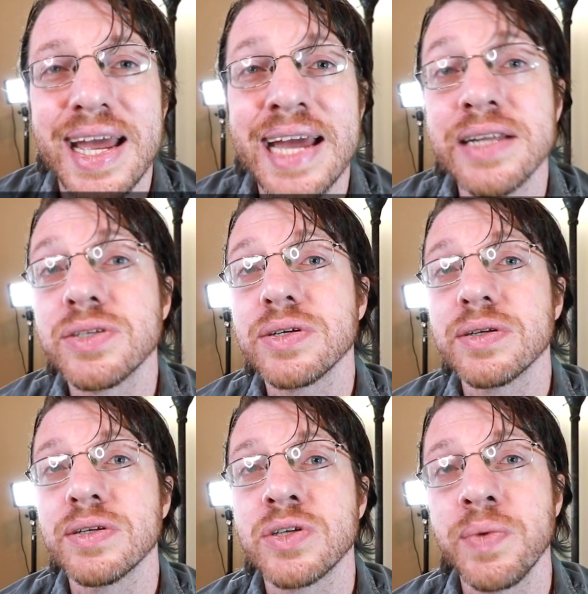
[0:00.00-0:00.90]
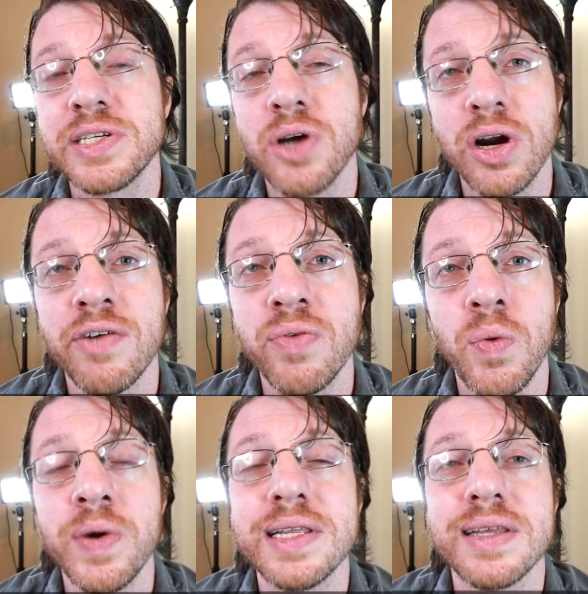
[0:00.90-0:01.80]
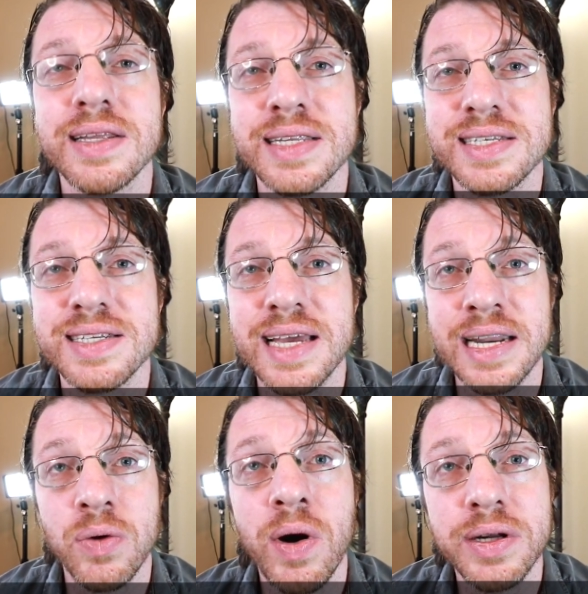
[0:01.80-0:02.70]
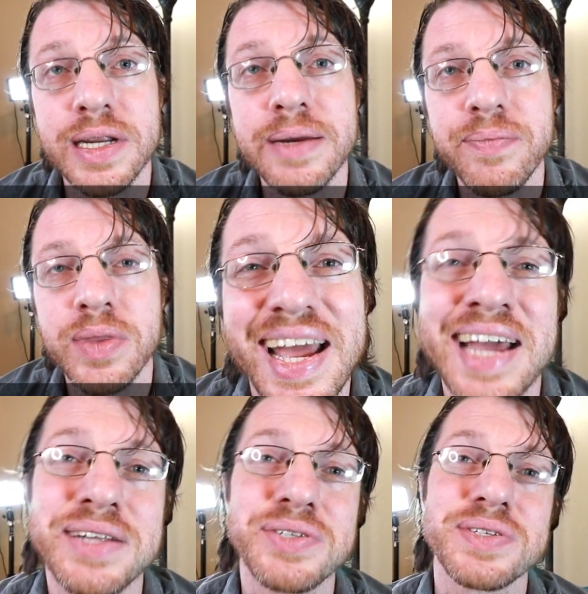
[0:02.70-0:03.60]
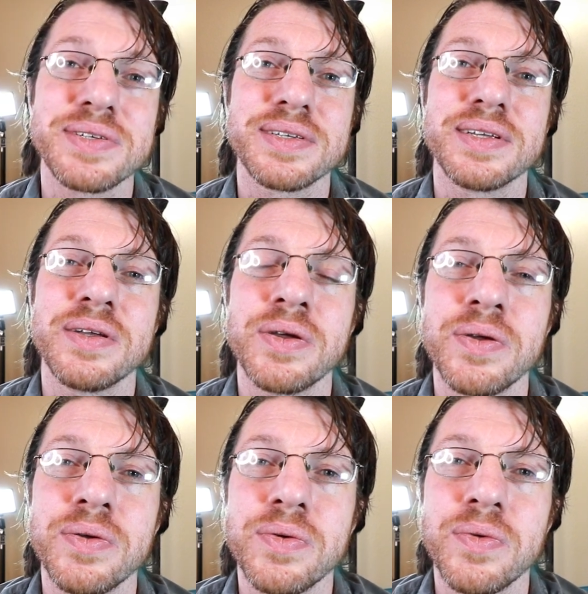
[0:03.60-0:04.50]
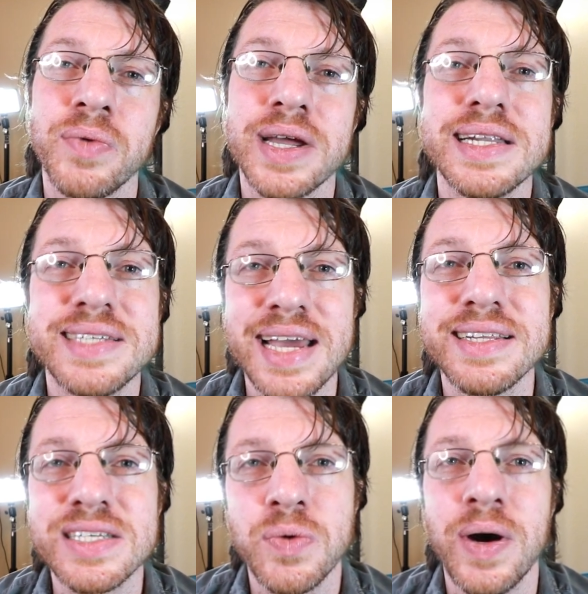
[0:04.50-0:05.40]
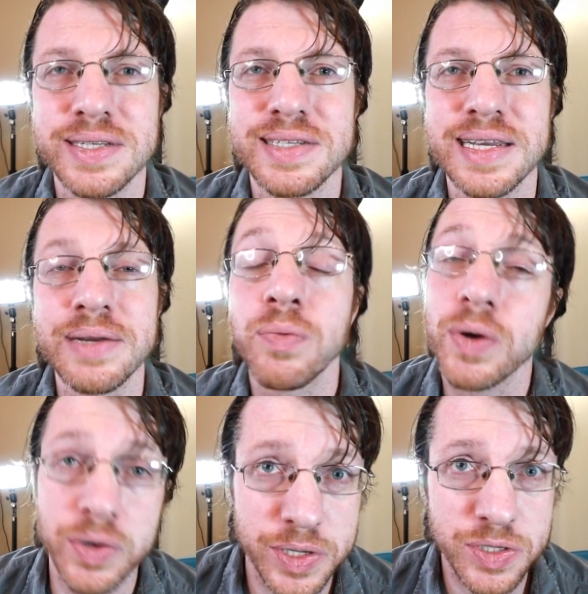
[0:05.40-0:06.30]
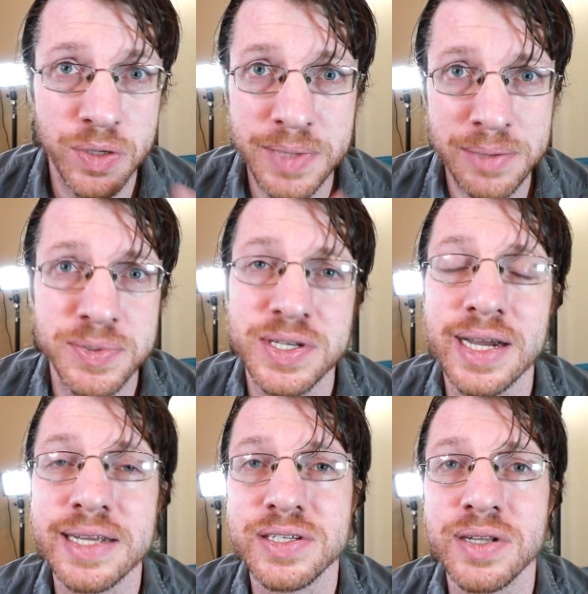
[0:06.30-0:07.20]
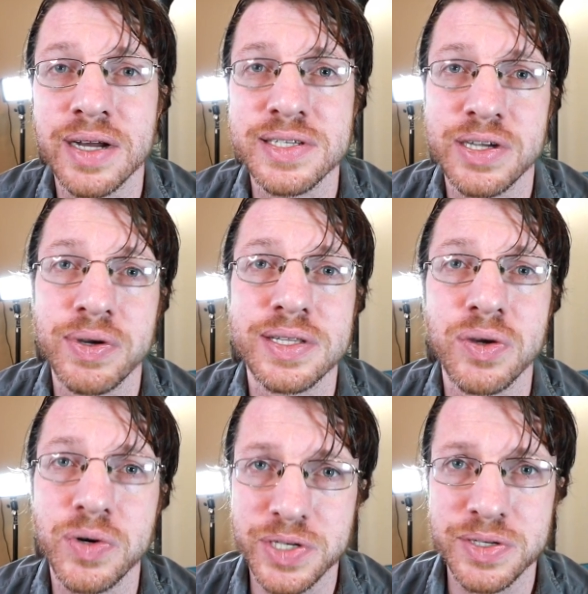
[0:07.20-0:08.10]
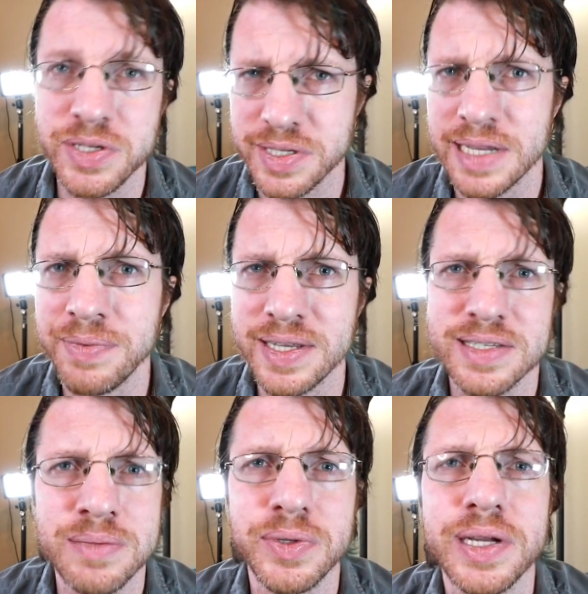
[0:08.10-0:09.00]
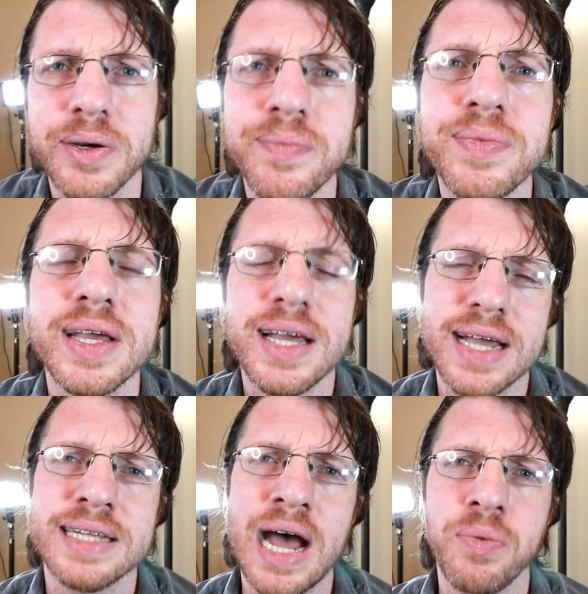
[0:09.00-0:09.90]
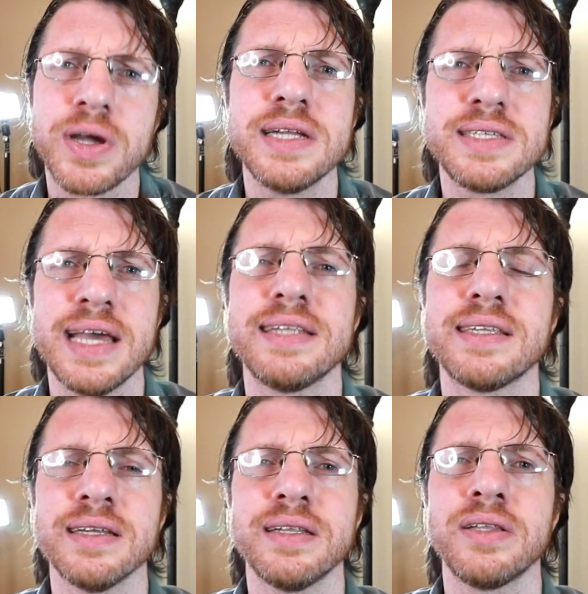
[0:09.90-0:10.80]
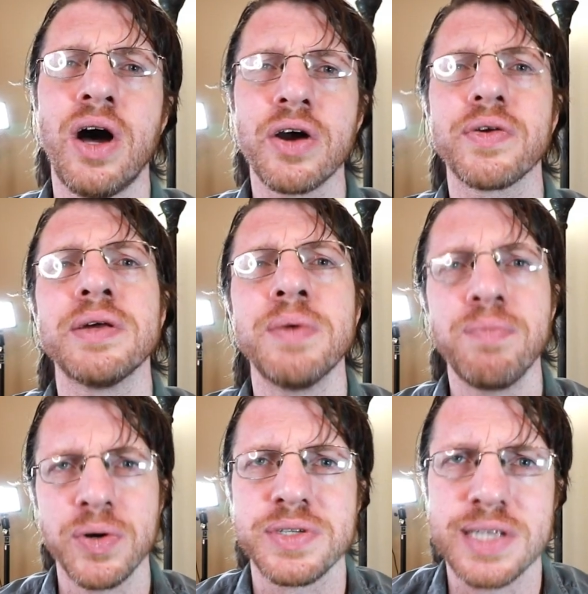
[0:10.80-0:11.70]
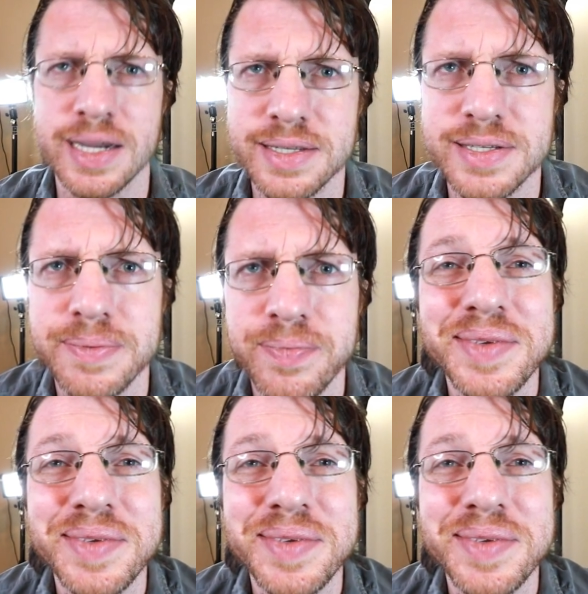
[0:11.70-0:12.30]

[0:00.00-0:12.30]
And so we start off with this inequality and we're going to take this quantity, we're going to assume that psi is non-zero at the origin, just keep things simple here, and now we're going to take the logarithm of both sides.